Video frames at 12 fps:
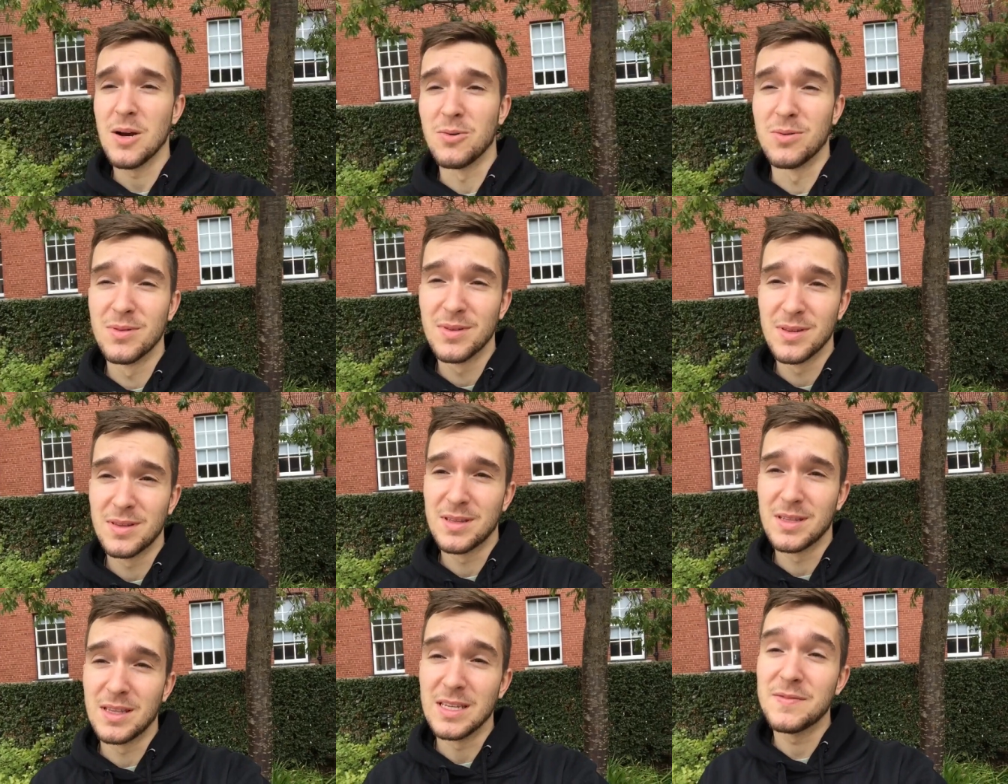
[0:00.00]
So,
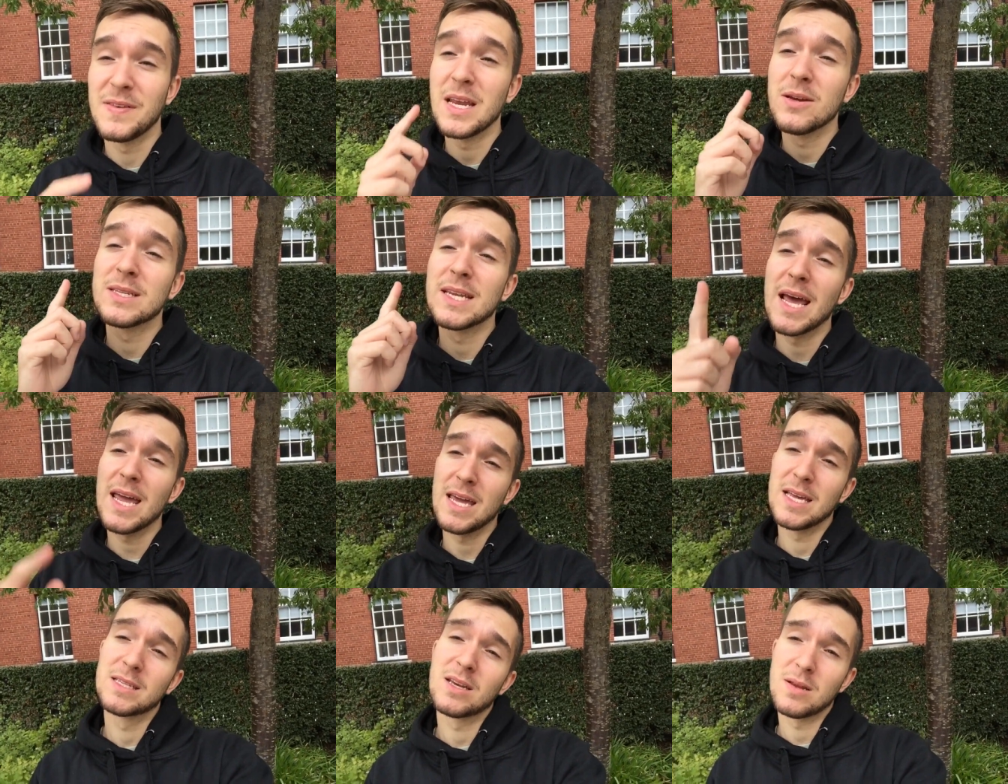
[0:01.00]
this video today
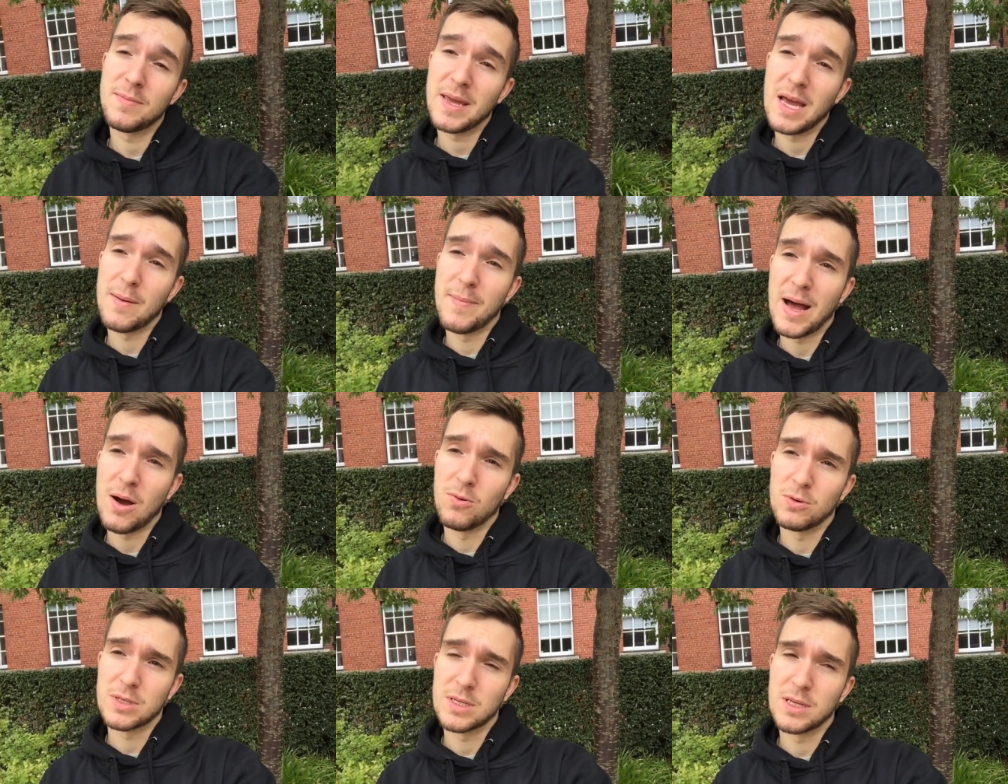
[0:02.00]
is going to be
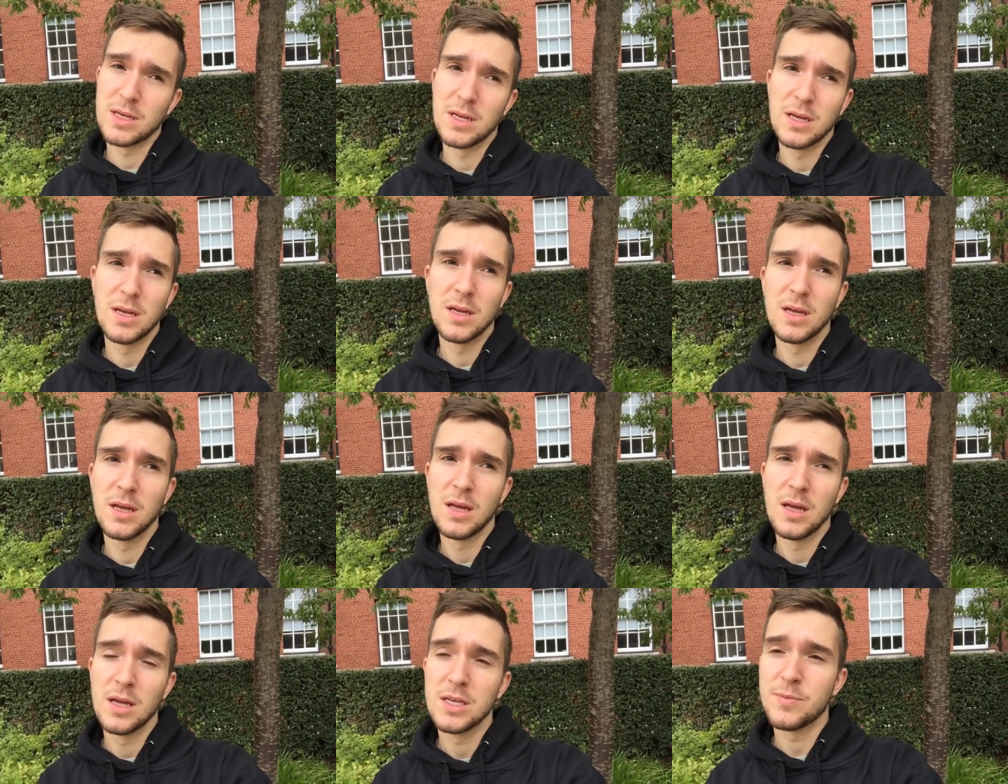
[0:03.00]
about
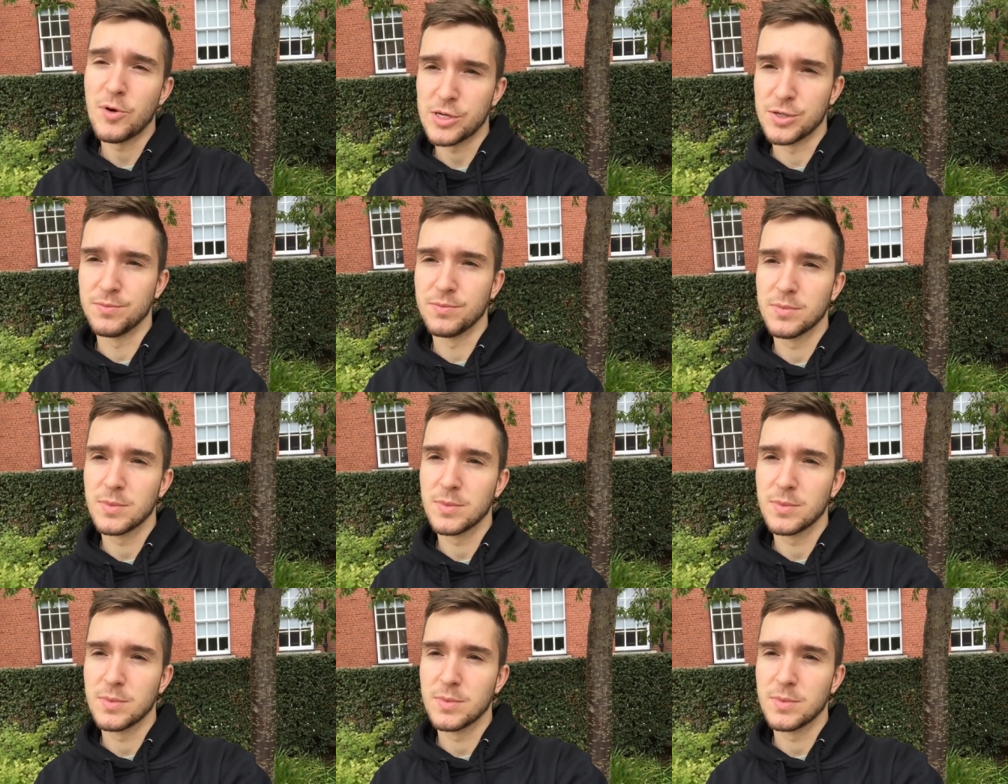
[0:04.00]
depression.